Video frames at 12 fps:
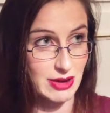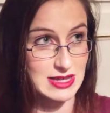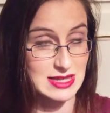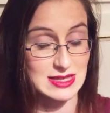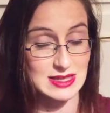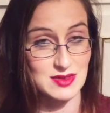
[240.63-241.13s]

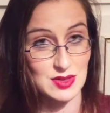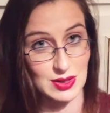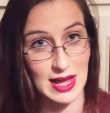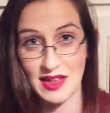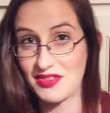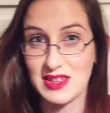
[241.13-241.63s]
crazy because I still
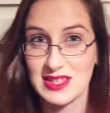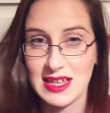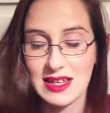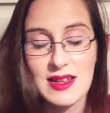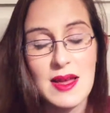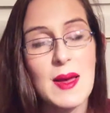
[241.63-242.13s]
got to add this
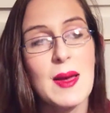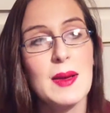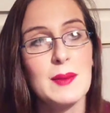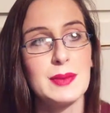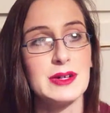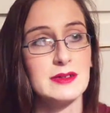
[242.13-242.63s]
in.
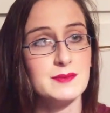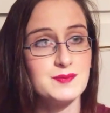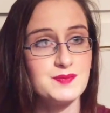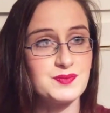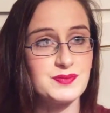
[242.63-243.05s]
But